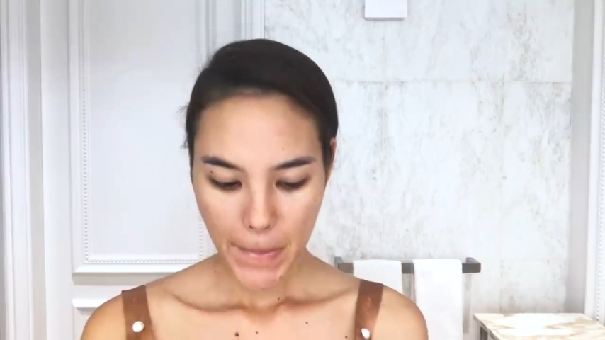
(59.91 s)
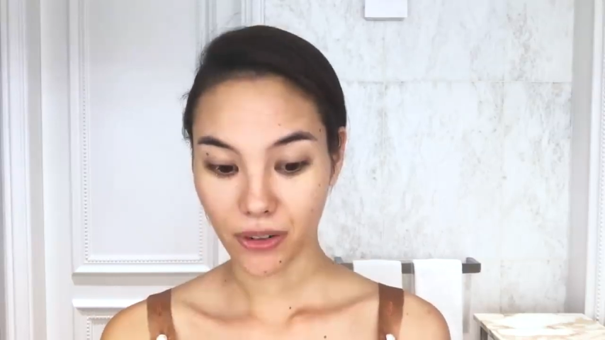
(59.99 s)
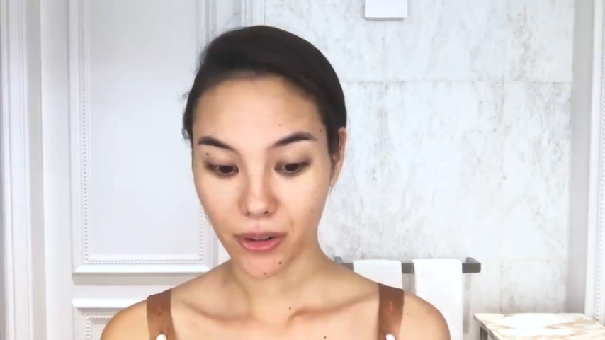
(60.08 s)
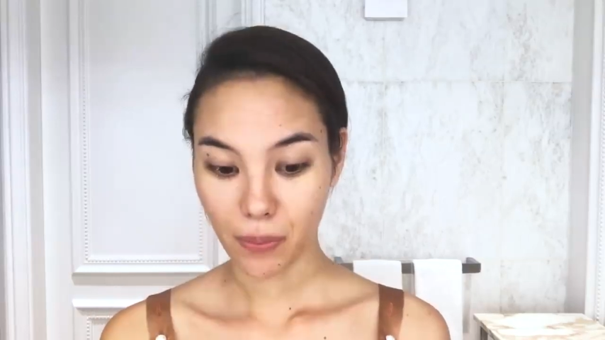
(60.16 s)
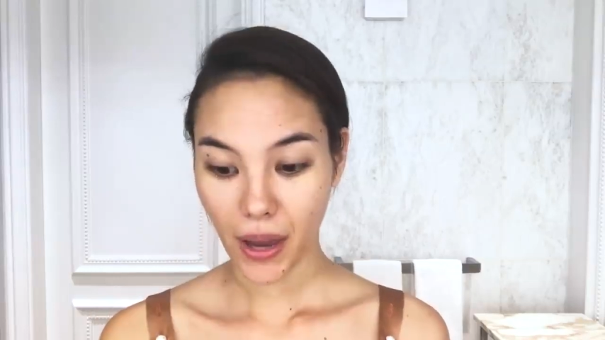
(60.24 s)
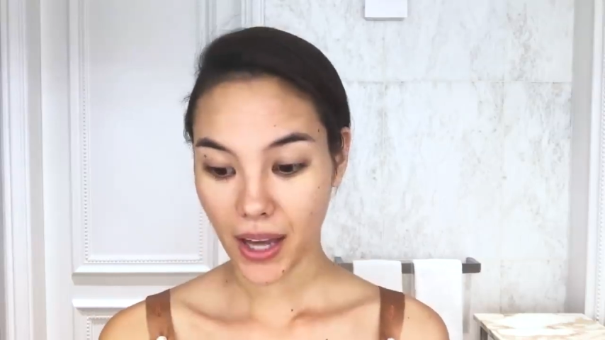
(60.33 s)

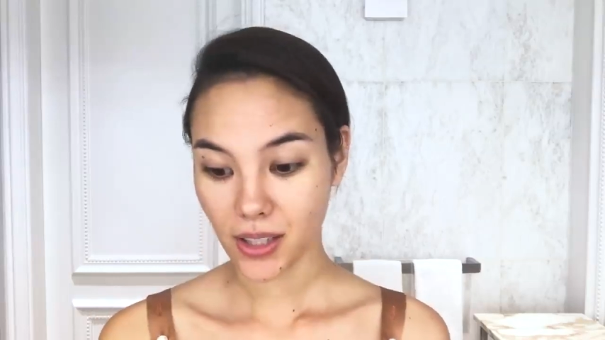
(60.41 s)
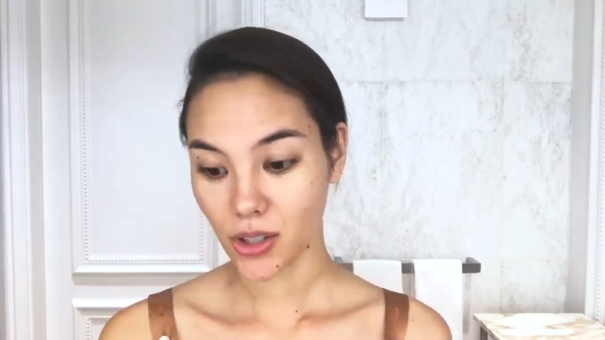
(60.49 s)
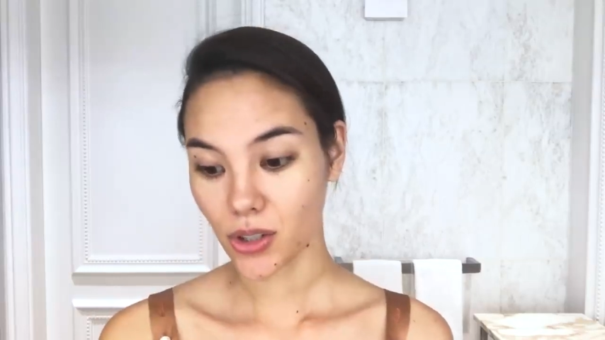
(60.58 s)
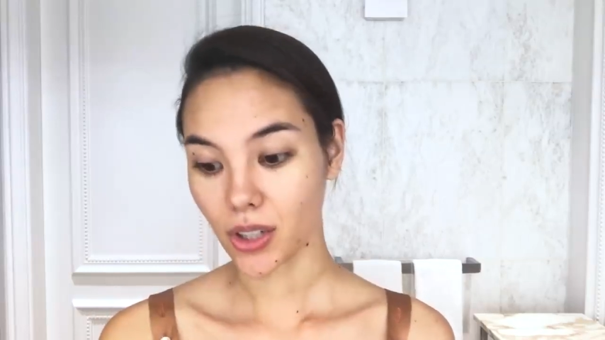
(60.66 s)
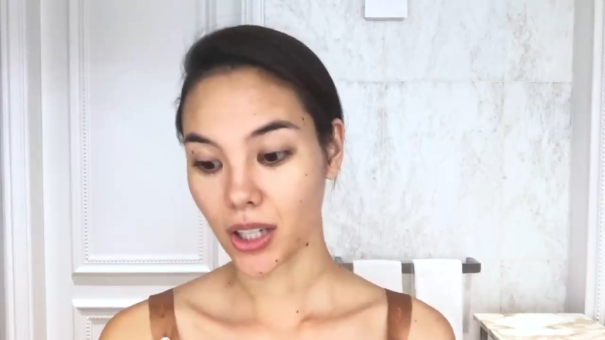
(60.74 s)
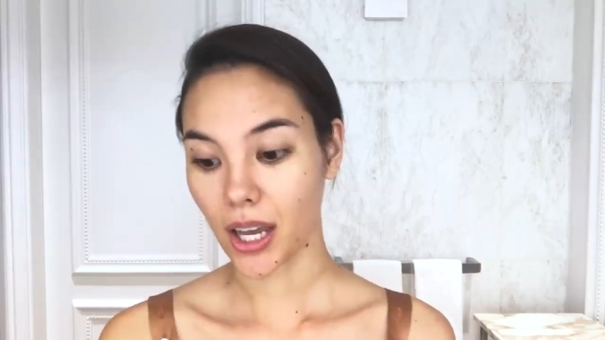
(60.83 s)
For
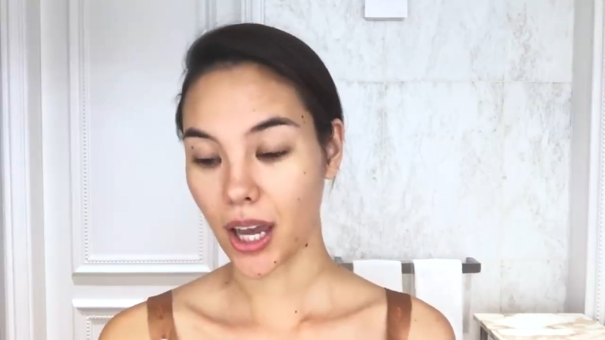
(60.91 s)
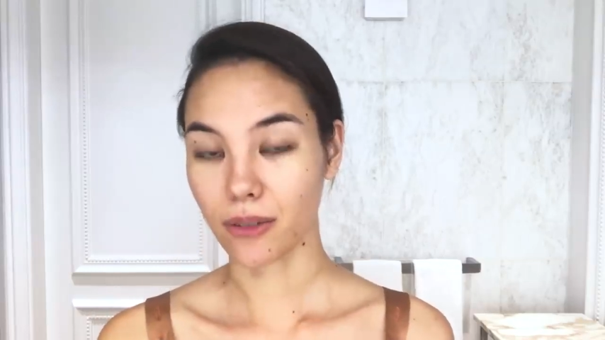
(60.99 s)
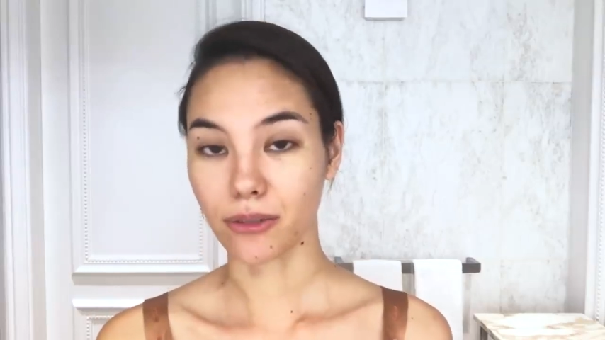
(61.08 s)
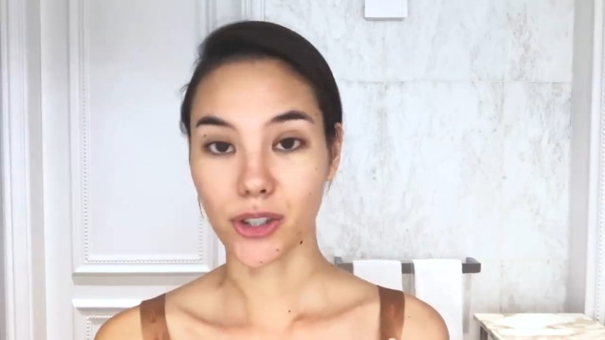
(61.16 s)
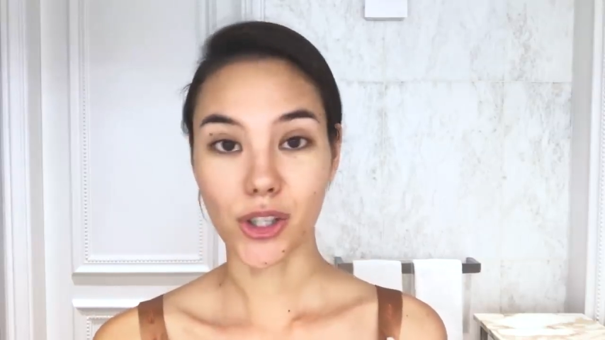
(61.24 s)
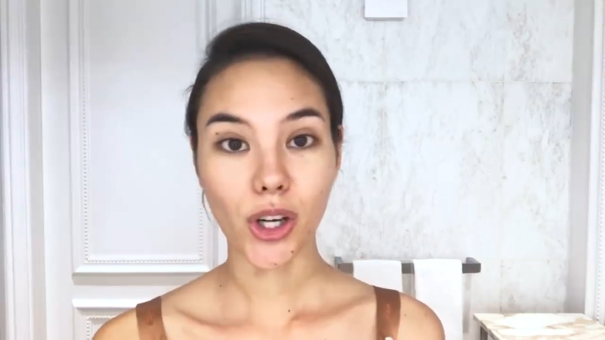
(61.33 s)
pageantry
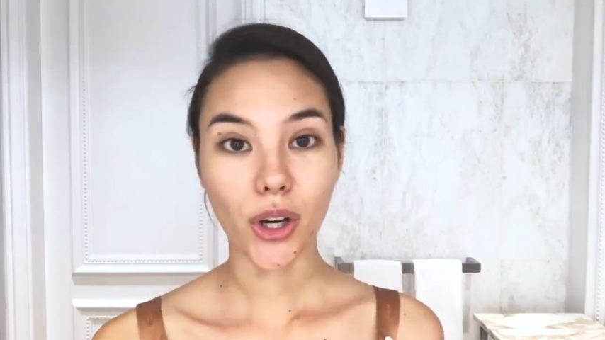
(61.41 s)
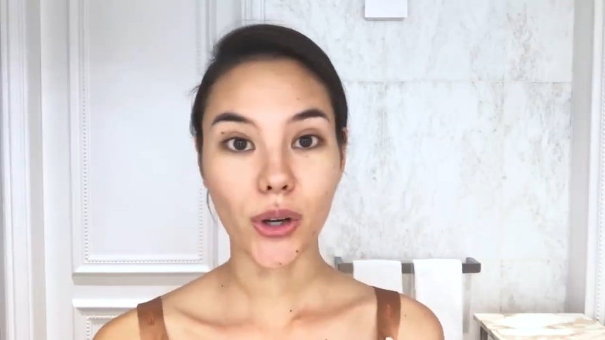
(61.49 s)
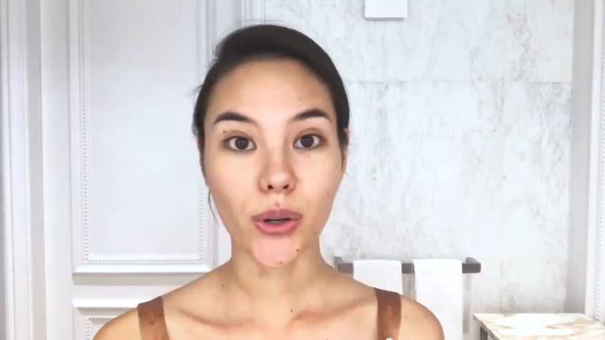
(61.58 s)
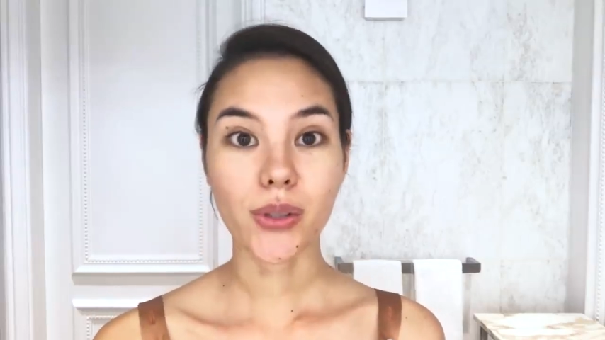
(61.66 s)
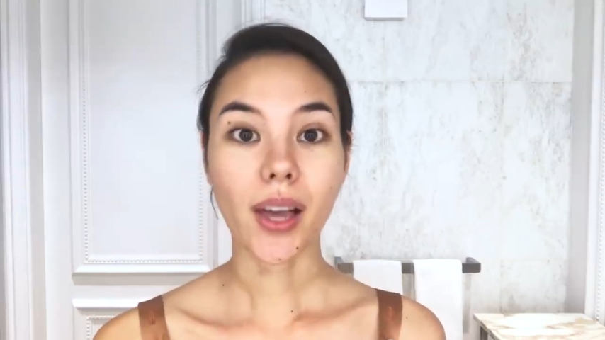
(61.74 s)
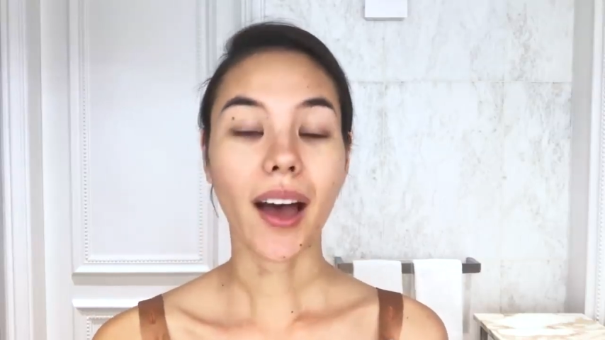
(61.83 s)
and for
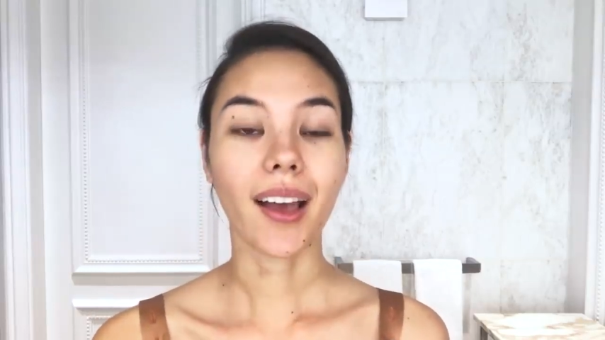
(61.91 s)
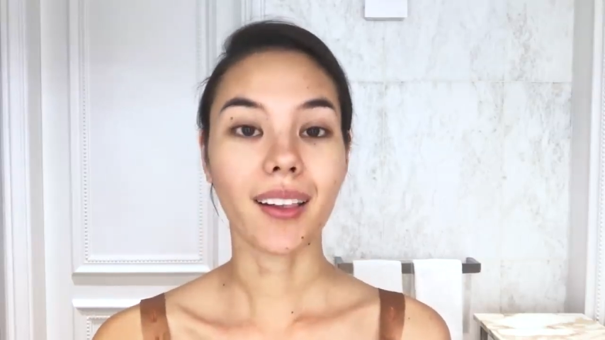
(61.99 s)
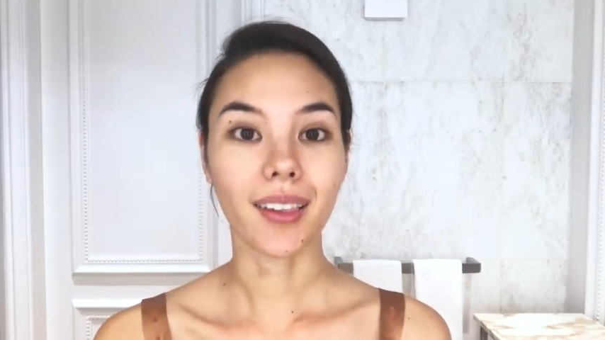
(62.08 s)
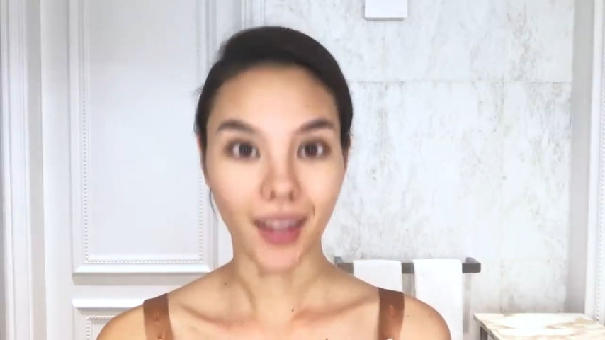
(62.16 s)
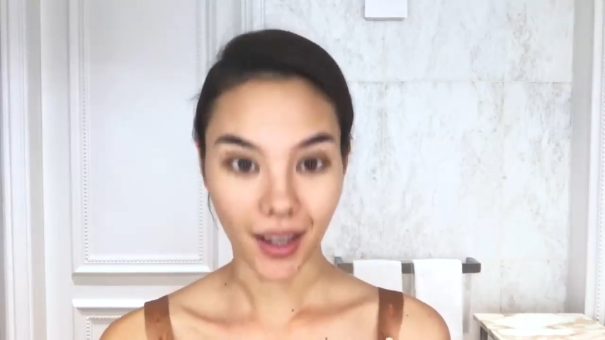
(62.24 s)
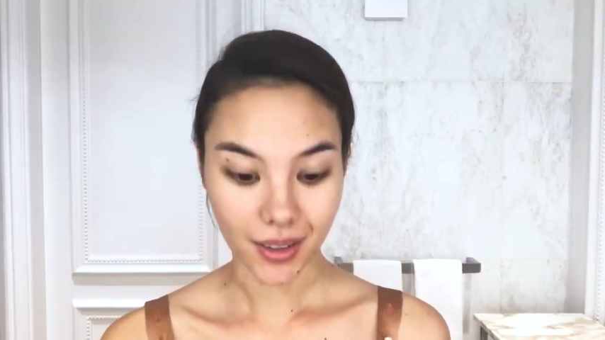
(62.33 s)
shows, I
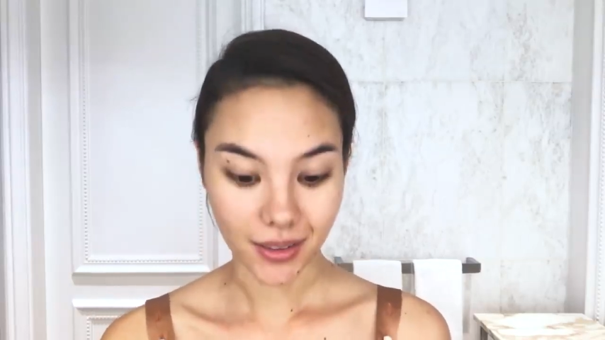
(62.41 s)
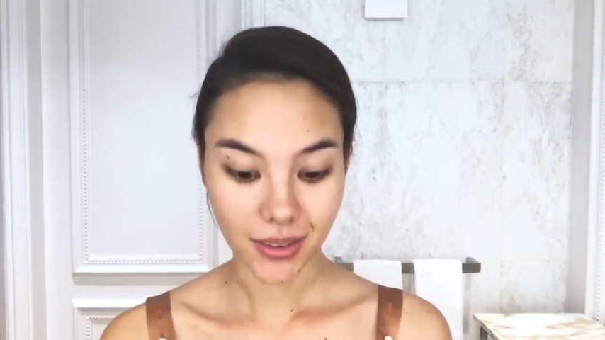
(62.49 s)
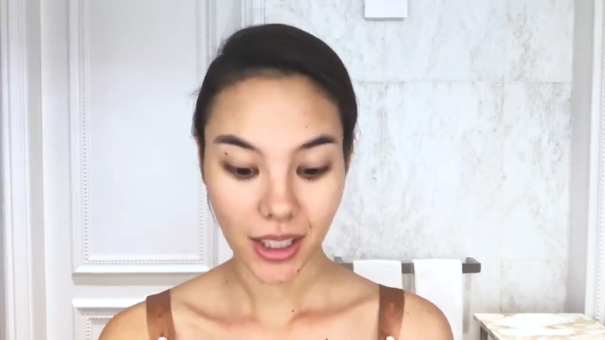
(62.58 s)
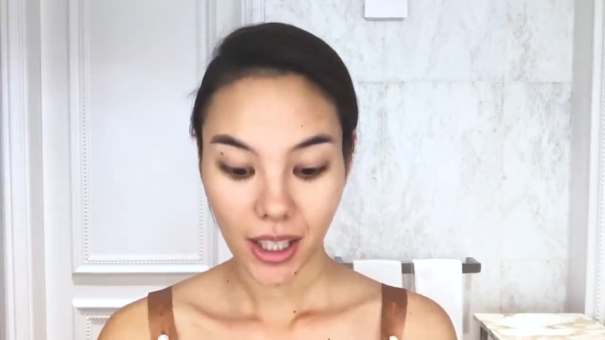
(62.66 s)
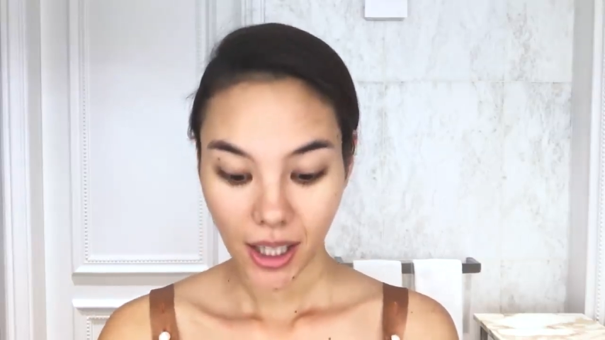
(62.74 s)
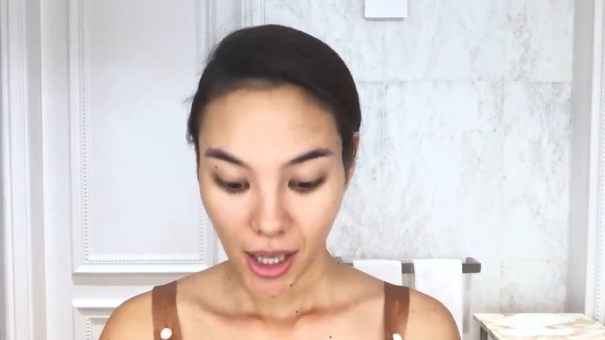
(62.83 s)

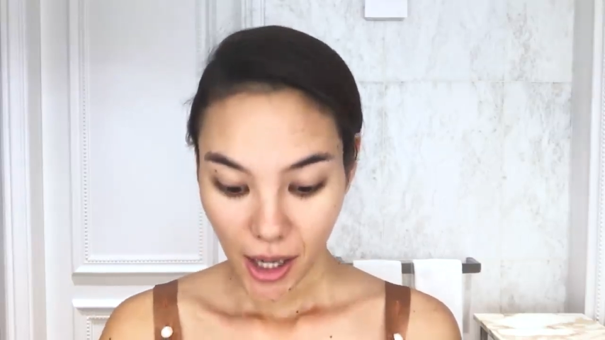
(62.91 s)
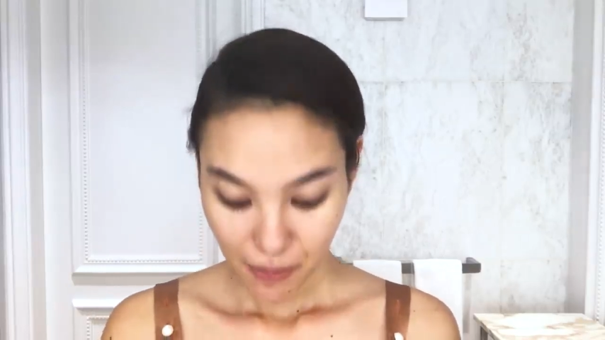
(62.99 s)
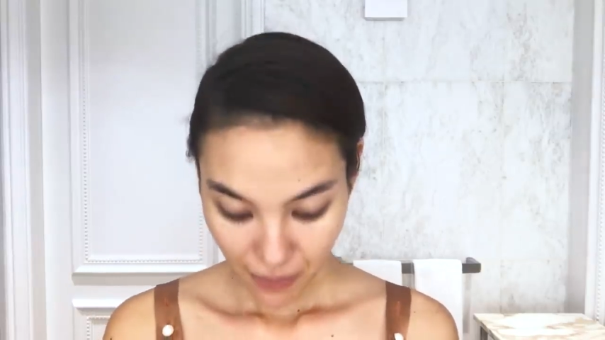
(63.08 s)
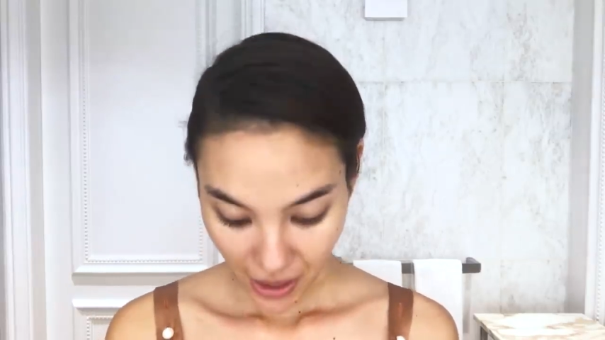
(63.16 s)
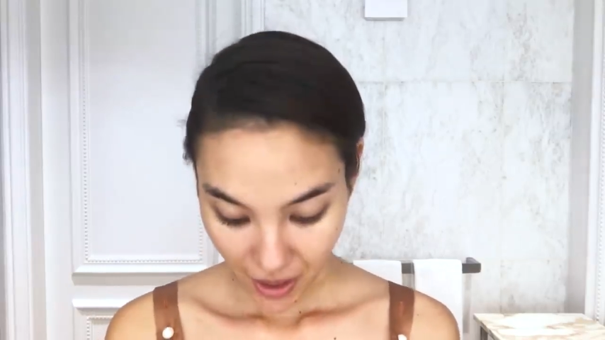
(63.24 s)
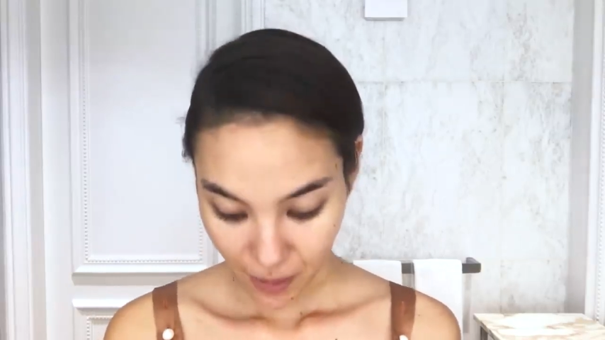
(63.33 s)
love
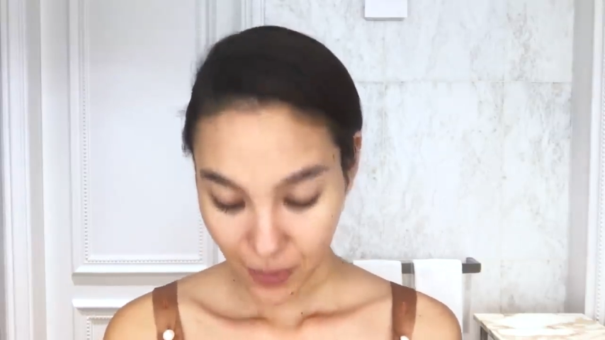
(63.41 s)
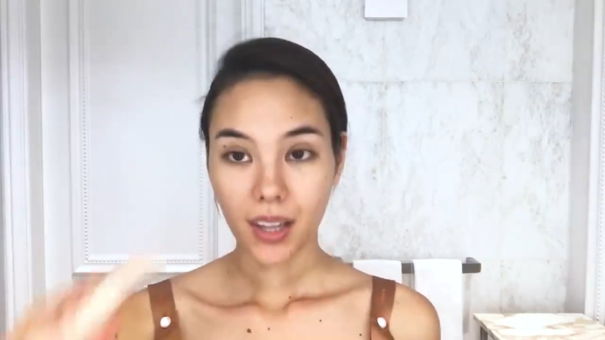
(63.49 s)
makeup.